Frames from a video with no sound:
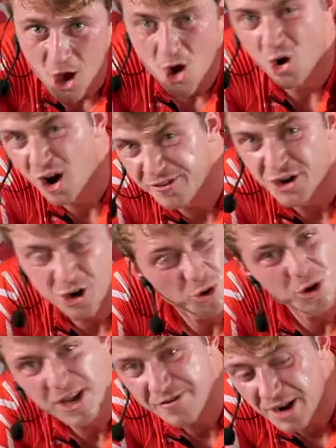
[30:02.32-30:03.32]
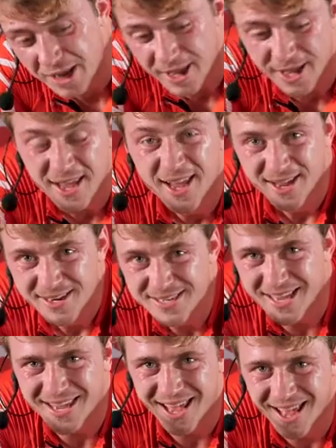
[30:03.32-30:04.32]
or afternoon, or evening.
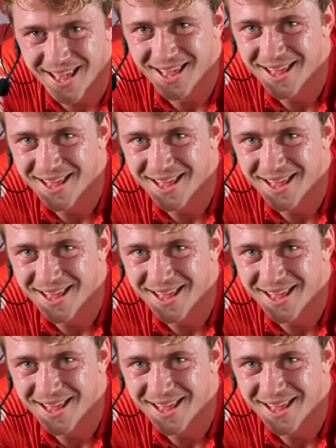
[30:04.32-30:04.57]
Take care.